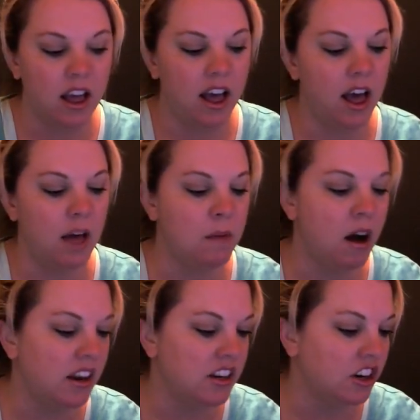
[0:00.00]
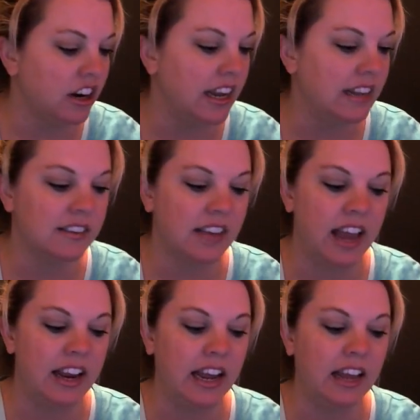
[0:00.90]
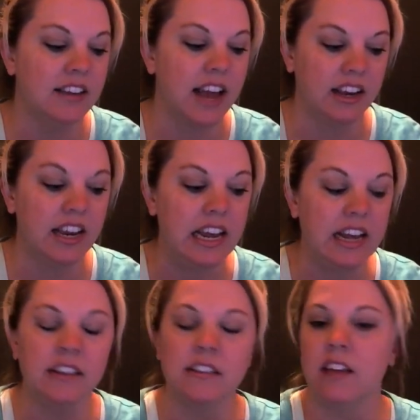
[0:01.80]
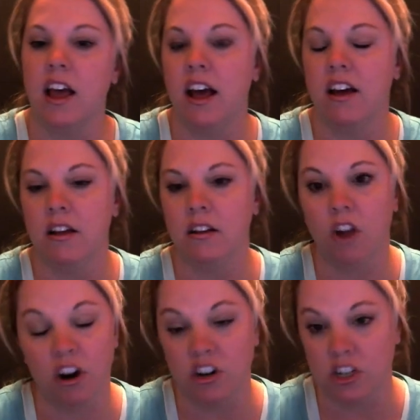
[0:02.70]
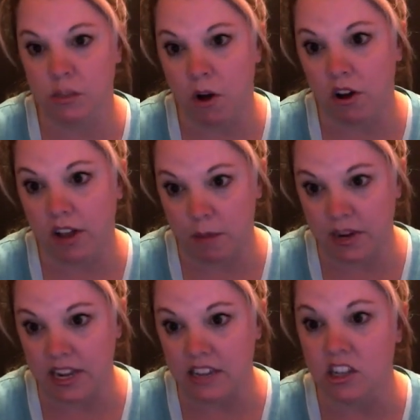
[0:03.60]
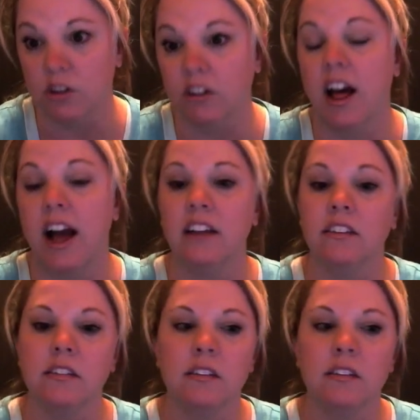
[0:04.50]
monitoring and scanning techniques large and small companies utilize.